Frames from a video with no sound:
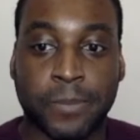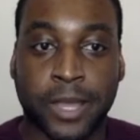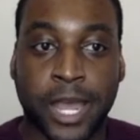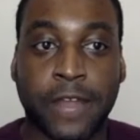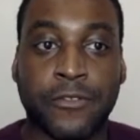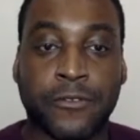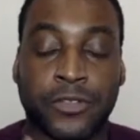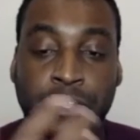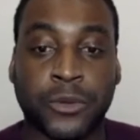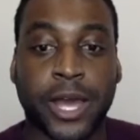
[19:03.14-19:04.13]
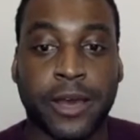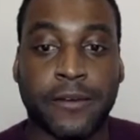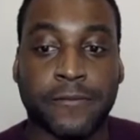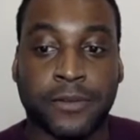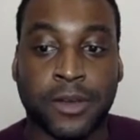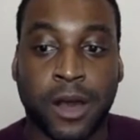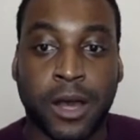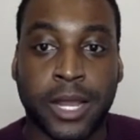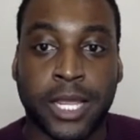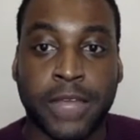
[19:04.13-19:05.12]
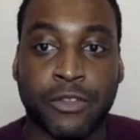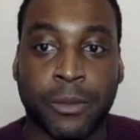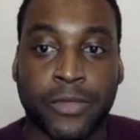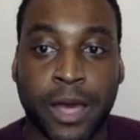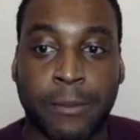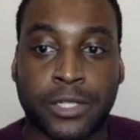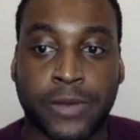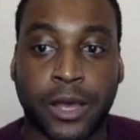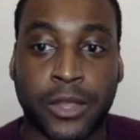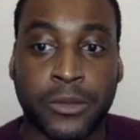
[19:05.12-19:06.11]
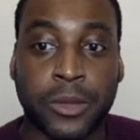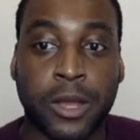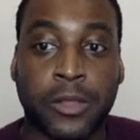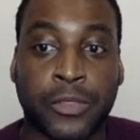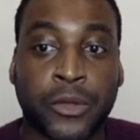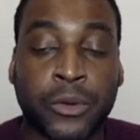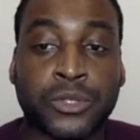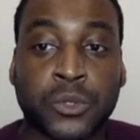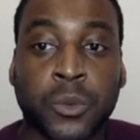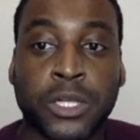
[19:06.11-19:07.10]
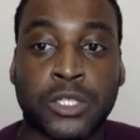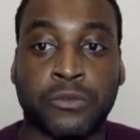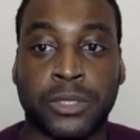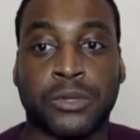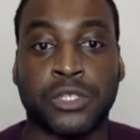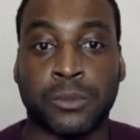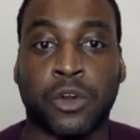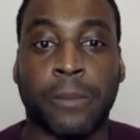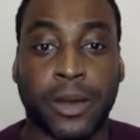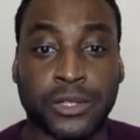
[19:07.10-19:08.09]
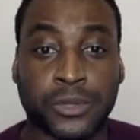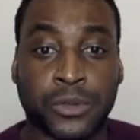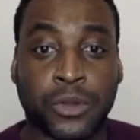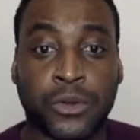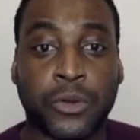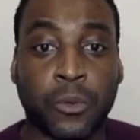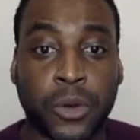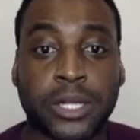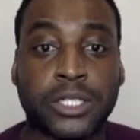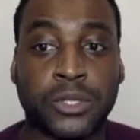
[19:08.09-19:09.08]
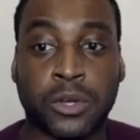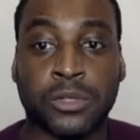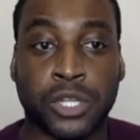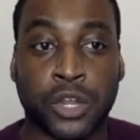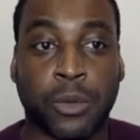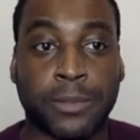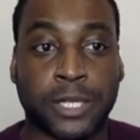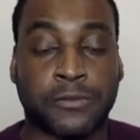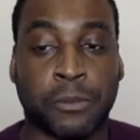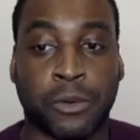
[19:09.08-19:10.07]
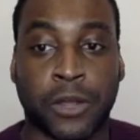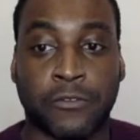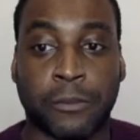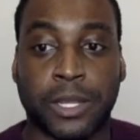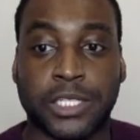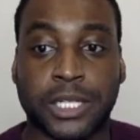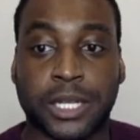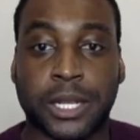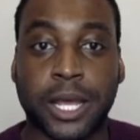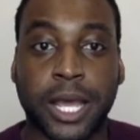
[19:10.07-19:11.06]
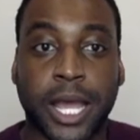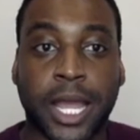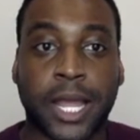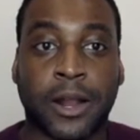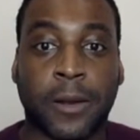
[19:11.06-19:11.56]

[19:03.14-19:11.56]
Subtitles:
after you have gone and given them that much value, they're going to want to research more about you. They're going to want to go to your website for more information. And